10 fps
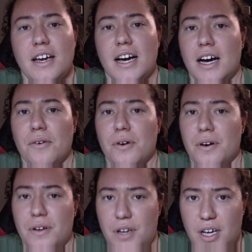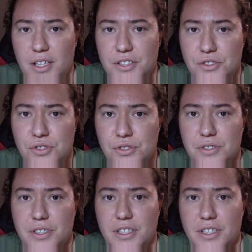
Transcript: our knowledge